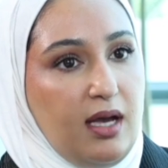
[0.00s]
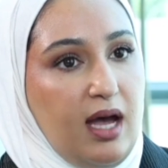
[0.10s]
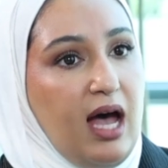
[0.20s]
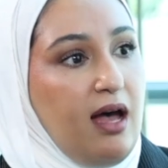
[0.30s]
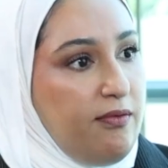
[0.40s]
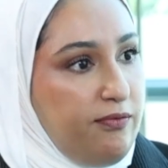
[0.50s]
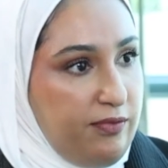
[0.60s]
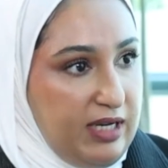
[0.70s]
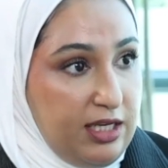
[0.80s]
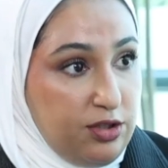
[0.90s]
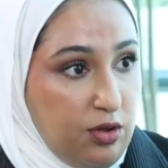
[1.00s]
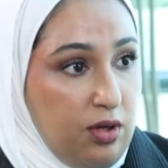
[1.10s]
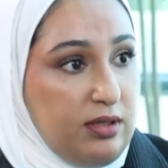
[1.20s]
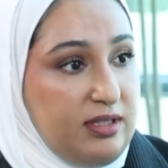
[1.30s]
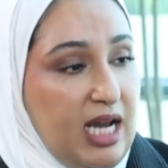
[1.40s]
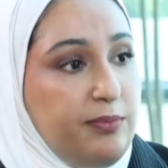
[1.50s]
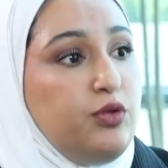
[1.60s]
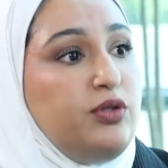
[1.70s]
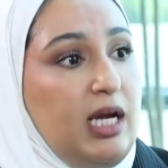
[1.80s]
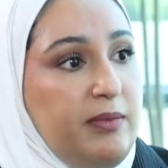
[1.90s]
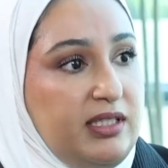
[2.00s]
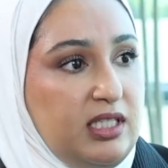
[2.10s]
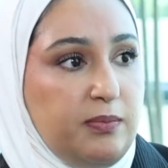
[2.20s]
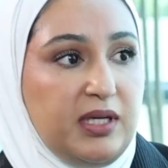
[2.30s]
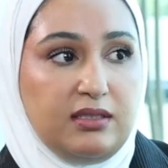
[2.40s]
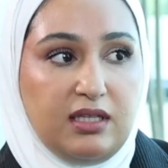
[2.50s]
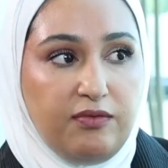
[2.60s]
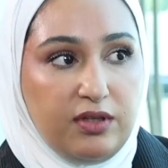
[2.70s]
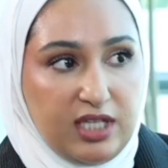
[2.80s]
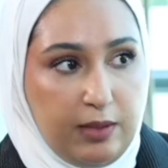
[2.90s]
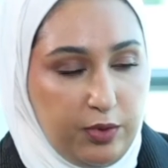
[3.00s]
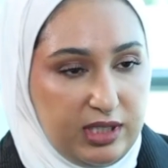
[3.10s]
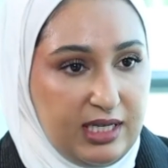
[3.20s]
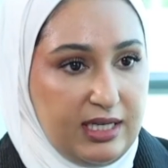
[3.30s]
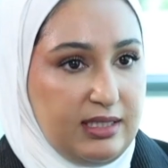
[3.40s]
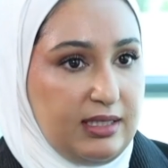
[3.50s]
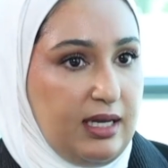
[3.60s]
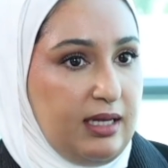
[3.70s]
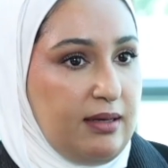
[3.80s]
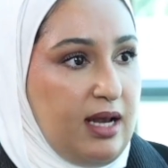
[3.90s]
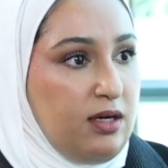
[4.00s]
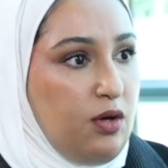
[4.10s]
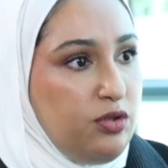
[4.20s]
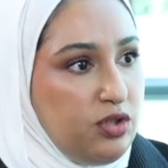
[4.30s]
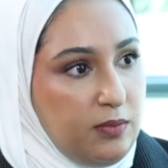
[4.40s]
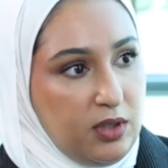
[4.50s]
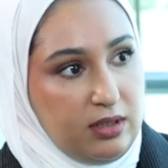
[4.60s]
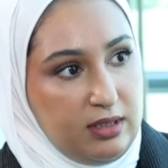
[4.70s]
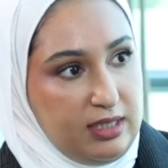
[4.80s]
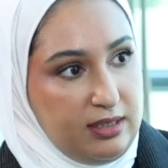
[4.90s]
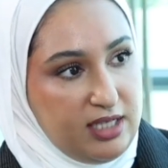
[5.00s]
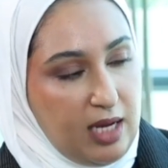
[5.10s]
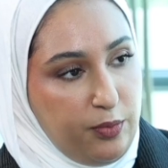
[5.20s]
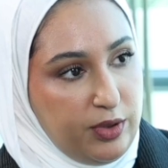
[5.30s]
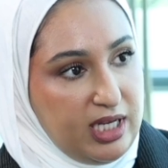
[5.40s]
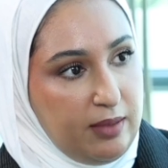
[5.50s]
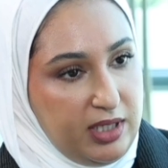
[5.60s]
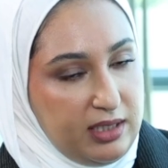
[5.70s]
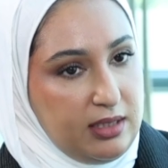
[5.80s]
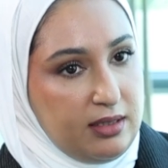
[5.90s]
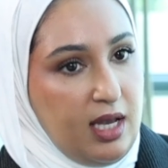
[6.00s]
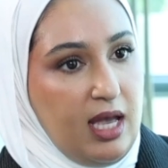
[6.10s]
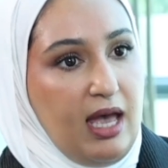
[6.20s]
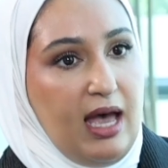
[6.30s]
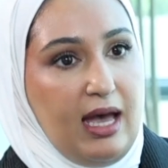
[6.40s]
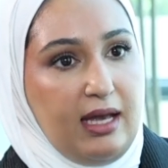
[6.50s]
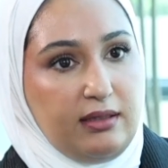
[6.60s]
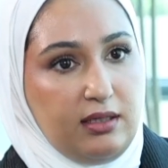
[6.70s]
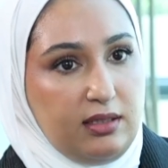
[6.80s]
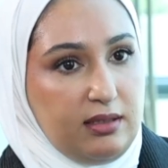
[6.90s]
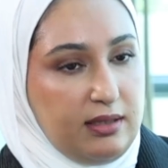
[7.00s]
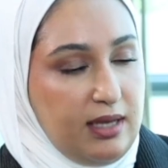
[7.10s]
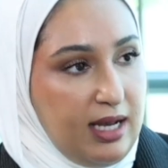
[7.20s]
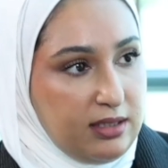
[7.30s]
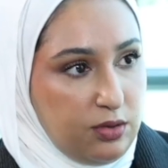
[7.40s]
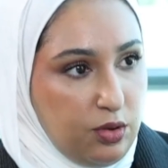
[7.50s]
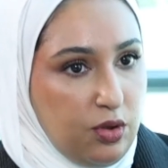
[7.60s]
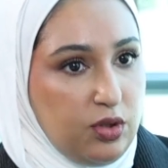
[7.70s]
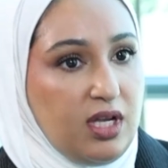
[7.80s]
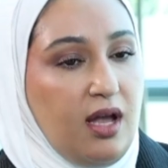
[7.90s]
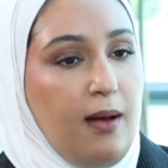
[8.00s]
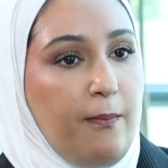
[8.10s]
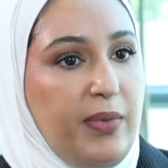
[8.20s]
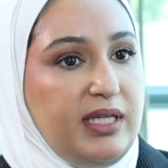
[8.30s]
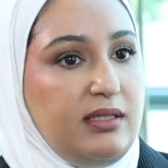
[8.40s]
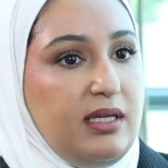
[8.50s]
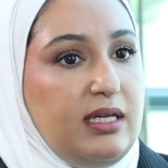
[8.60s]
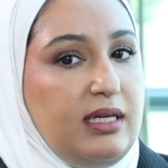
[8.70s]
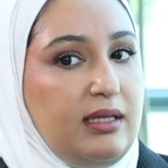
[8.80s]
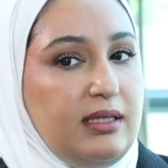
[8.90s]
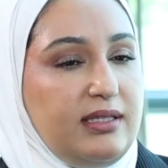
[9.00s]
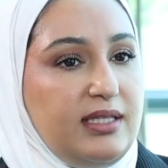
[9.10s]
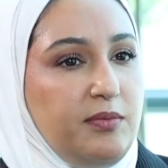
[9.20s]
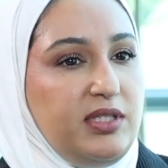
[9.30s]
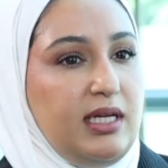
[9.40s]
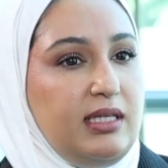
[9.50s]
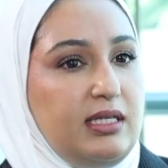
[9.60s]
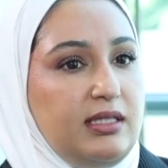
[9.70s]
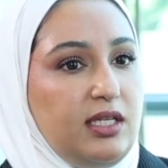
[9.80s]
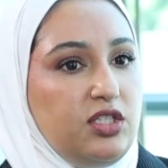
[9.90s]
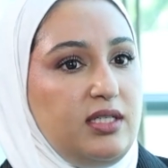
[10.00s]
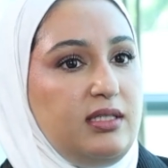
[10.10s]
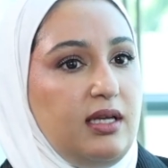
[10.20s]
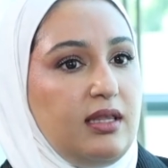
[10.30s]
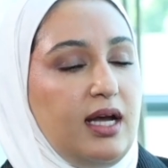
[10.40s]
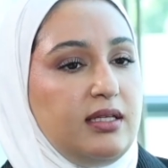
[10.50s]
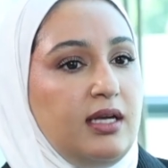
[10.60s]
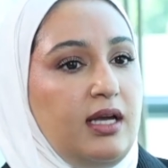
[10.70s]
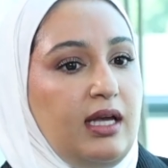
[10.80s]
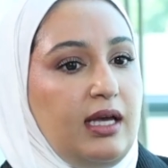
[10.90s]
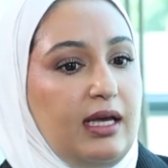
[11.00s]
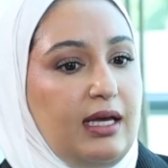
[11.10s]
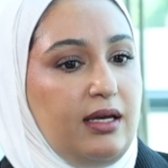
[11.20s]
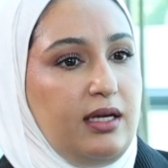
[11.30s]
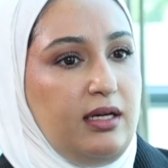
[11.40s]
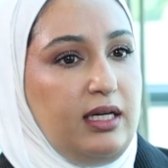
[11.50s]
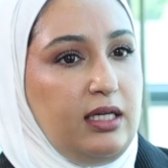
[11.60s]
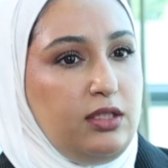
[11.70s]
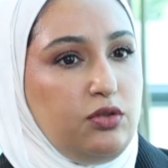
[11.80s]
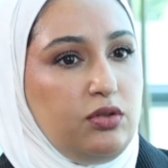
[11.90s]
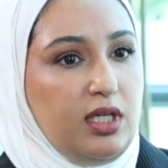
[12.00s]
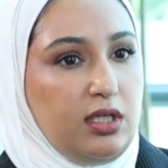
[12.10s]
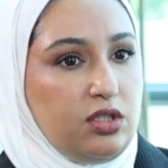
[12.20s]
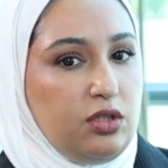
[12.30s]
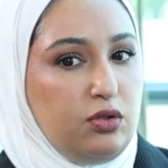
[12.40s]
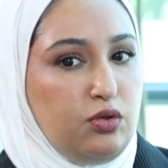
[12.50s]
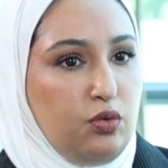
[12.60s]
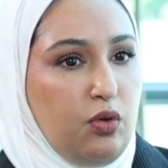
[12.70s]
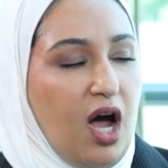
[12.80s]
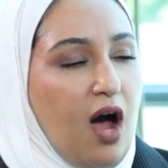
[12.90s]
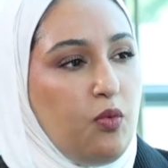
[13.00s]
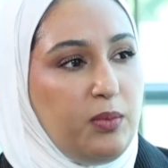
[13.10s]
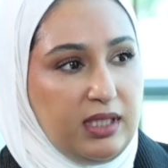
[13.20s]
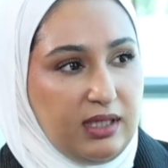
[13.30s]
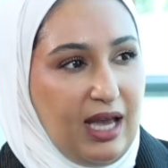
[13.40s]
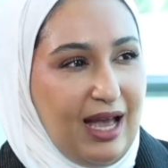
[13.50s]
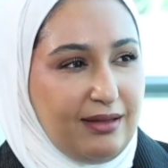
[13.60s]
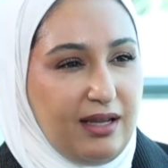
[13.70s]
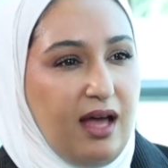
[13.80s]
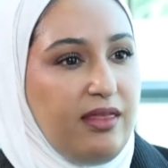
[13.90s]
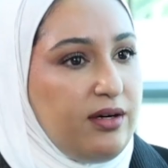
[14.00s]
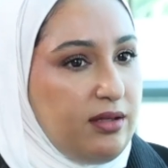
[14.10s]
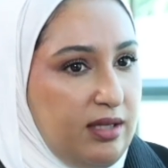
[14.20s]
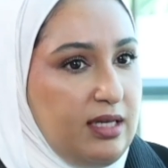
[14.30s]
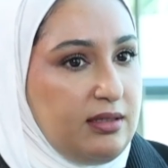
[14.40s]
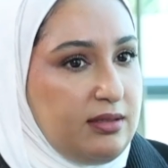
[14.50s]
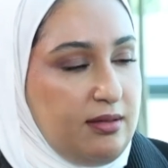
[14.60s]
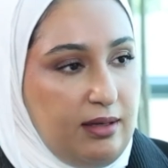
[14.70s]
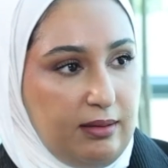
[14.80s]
have later on type 2 diabetes, but never type 1. It's an autoimmune disease, type 1 diabetes, and it has no cause. But some studies suggesting that early introduction to cow milk and other things